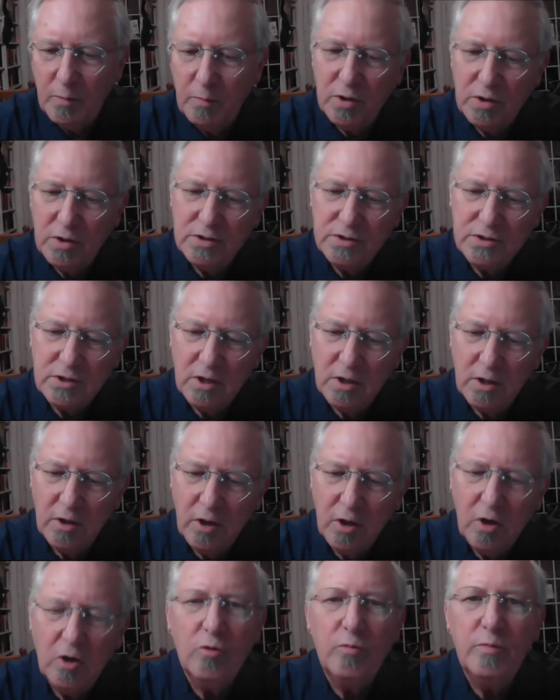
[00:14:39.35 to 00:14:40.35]
book is
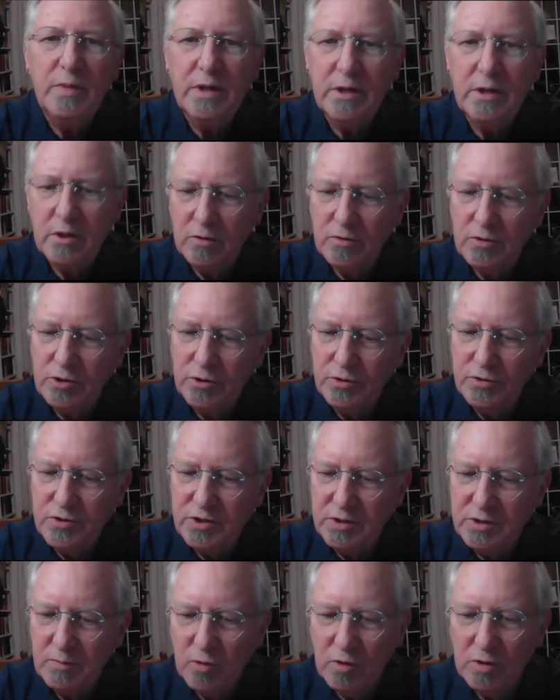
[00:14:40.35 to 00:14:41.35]
called Old Men on
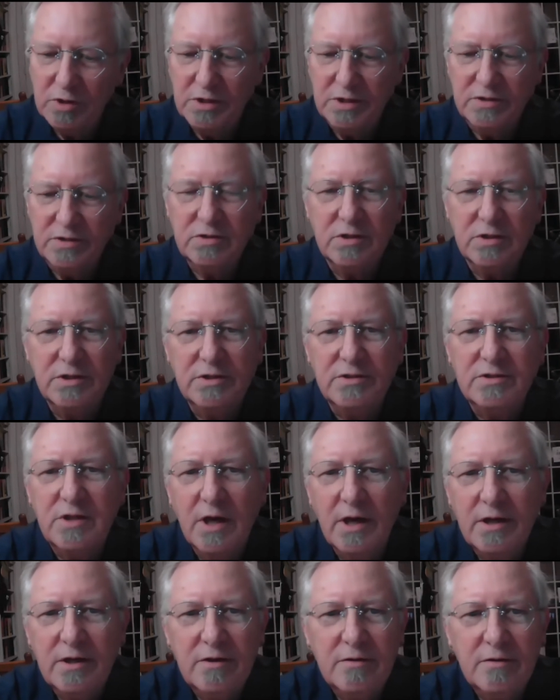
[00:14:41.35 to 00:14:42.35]
Tuesday Mornings. And it's
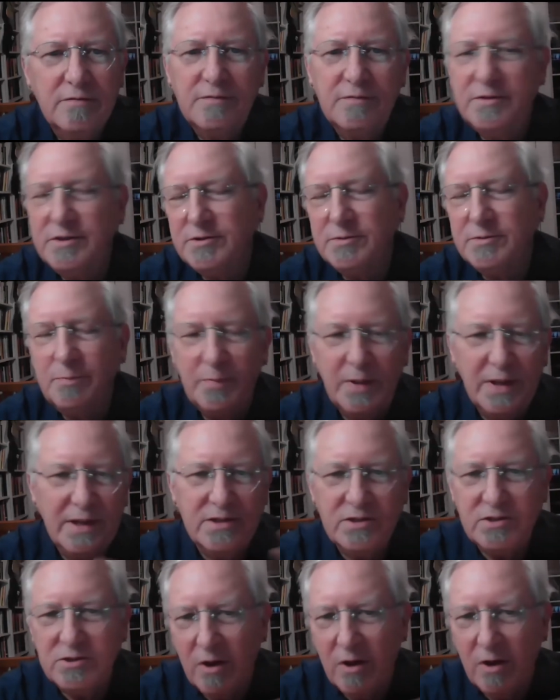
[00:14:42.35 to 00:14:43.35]
kind of just
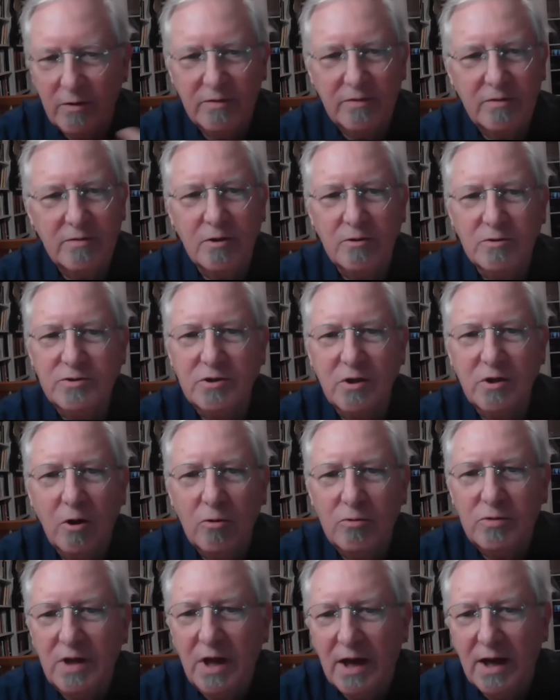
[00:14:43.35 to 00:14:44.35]
based on those
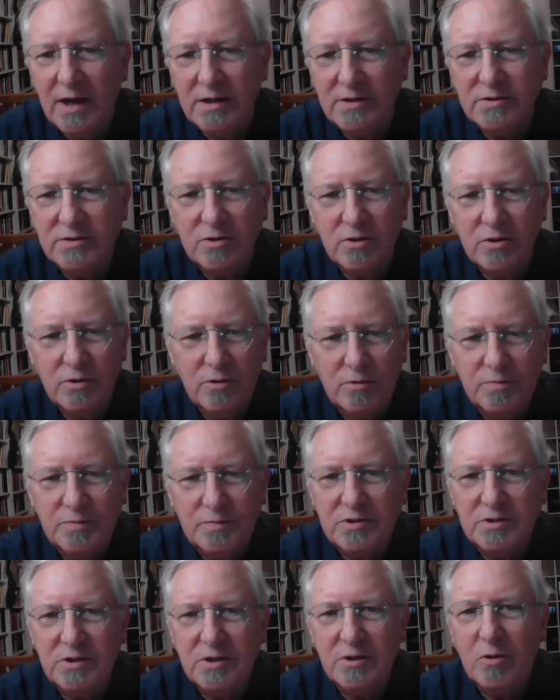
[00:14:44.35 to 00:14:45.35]
old guys who
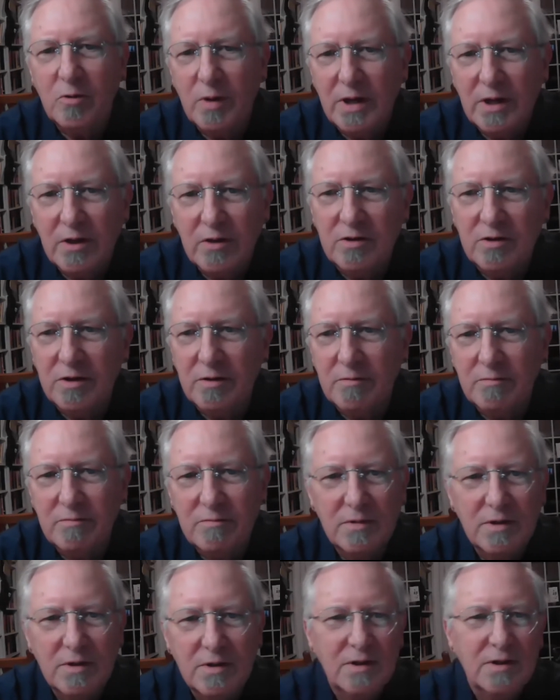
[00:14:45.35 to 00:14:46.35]
sit around in
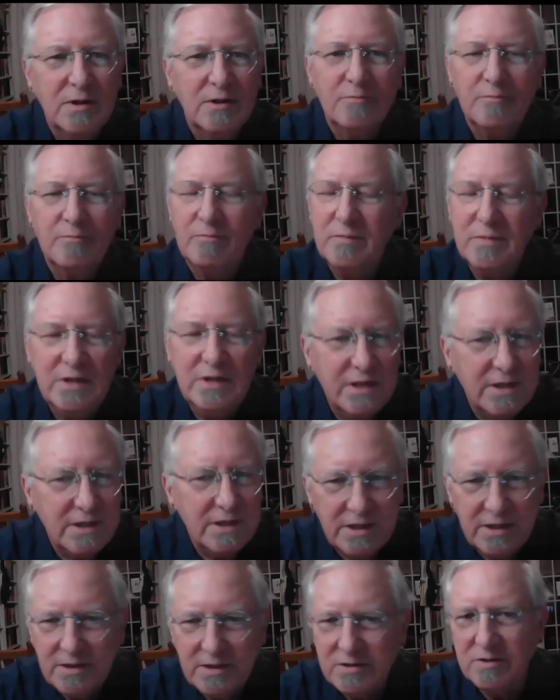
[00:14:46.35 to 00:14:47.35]

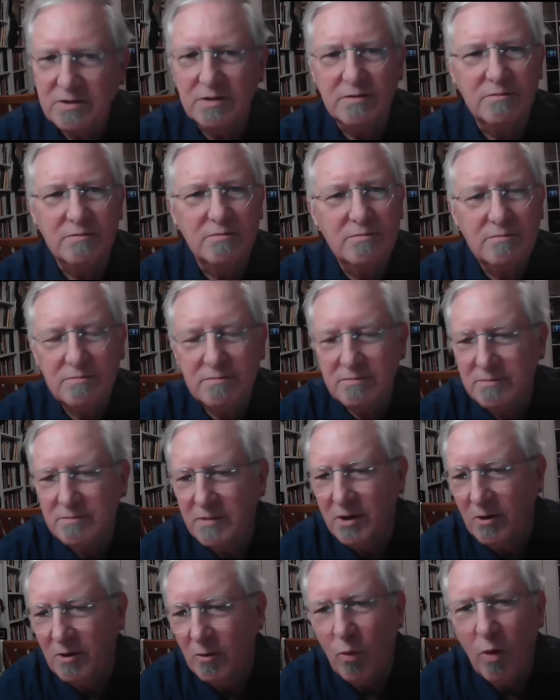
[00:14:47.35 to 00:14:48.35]
Denny's and,
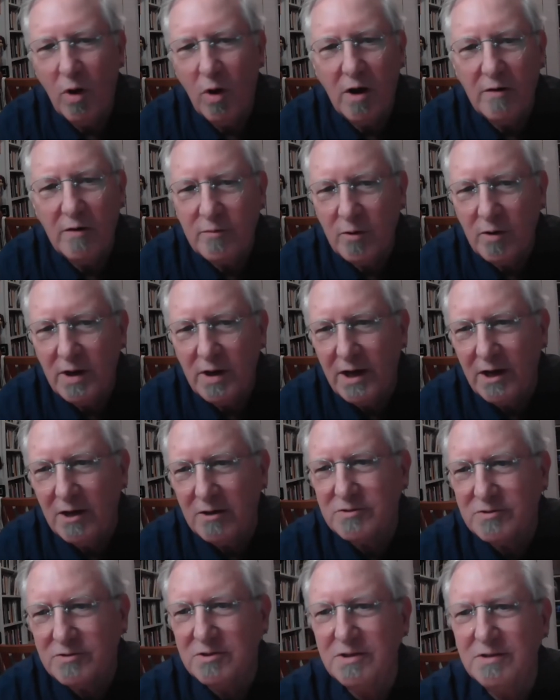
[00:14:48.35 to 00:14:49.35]
Waffle
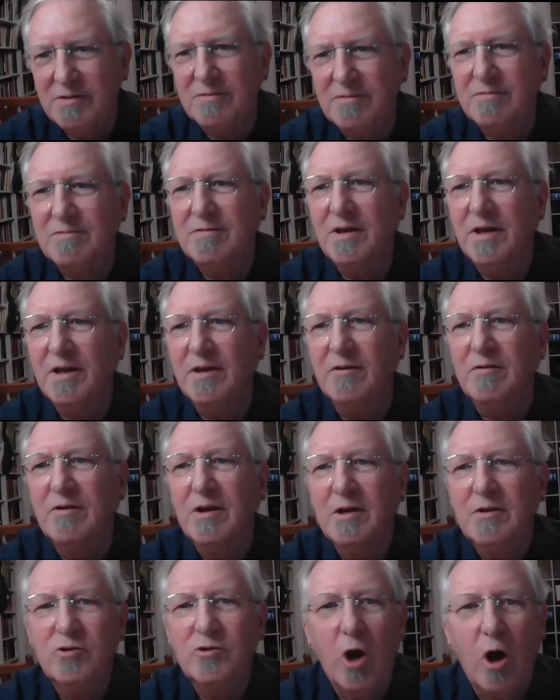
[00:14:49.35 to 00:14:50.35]
House and
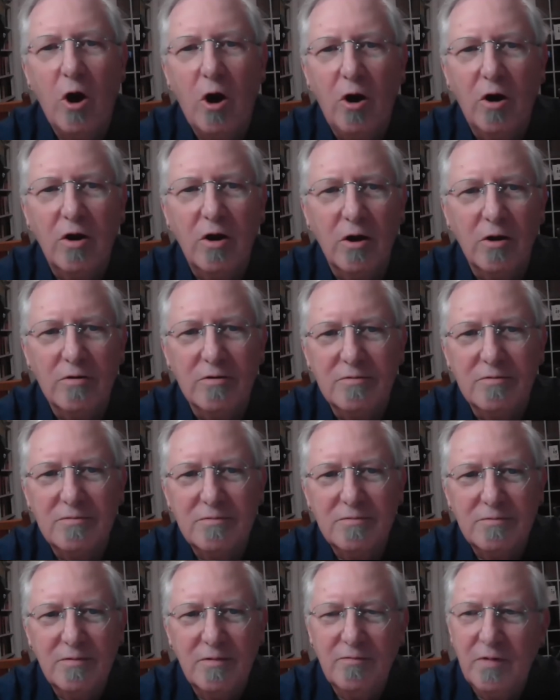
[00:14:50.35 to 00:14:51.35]
talk on
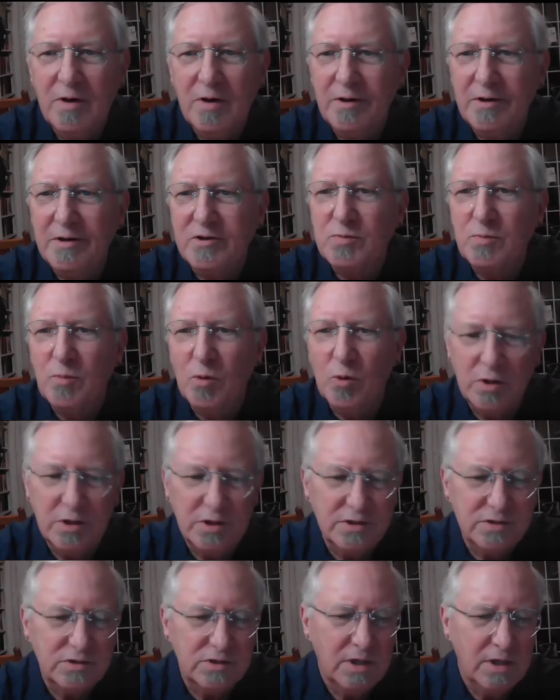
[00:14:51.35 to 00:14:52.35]
various
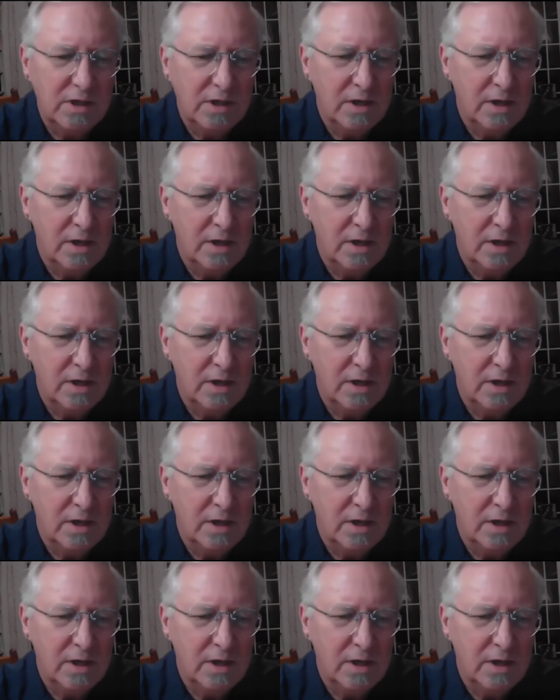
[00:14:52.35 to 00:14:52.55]
mornings.